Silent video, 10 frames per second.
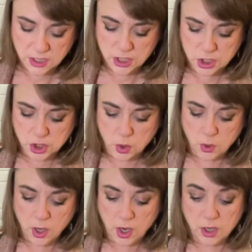
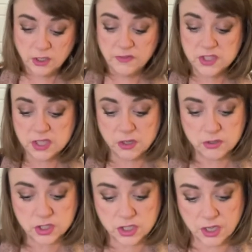So all of this other
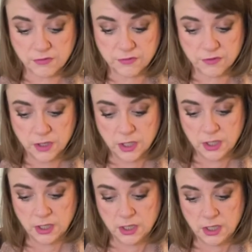stuff
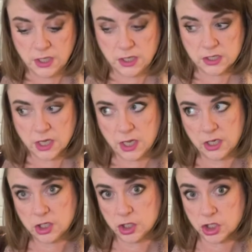is kind
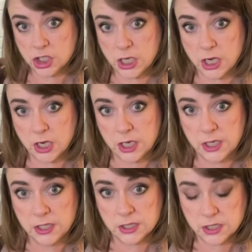of tertiary.
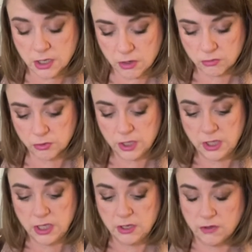It's not
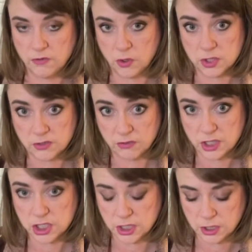really the focus of
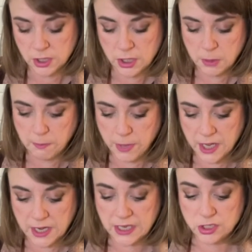Russia.
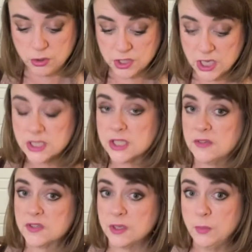But I do sense if
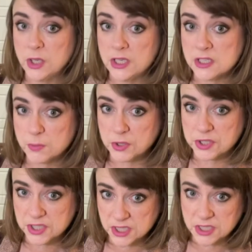someone is
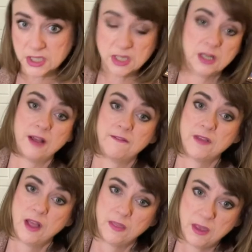persistent enough,
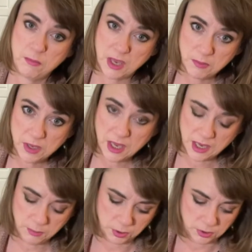they may be
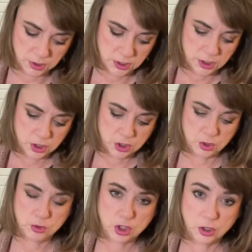able
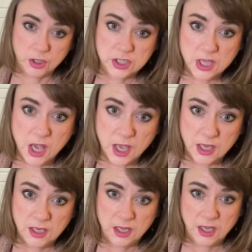to turn the
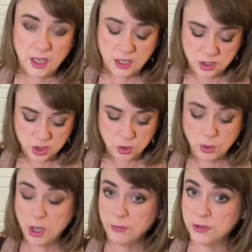tide and to
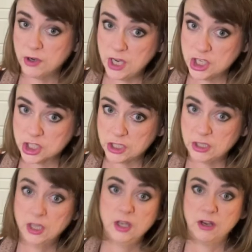help their
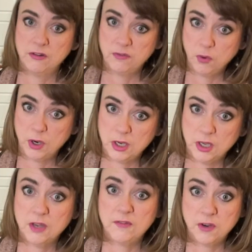nation avoid
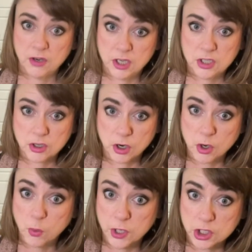a very
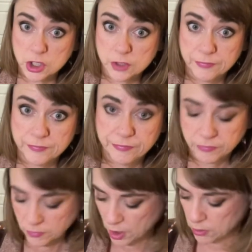dark winter.
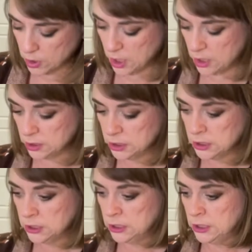Okay
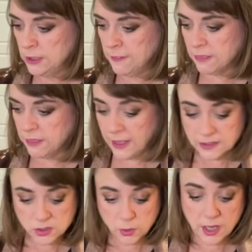
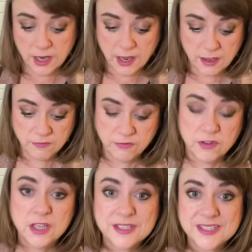that's what I have for
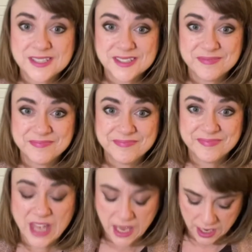this.
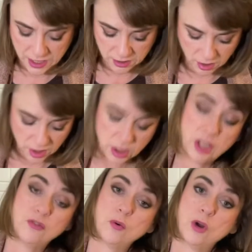And I thank
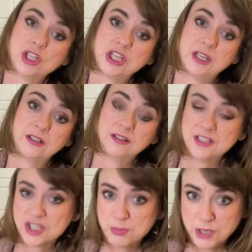you for watching. This
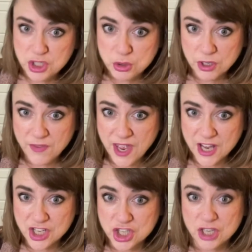has been Intuitive
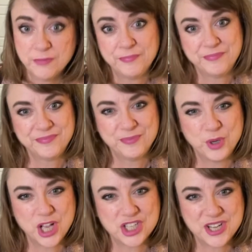Edge. We'll
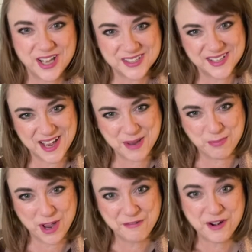catch you next time.
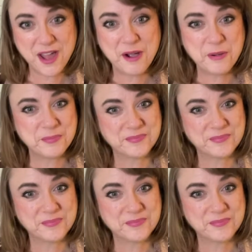Bye for now.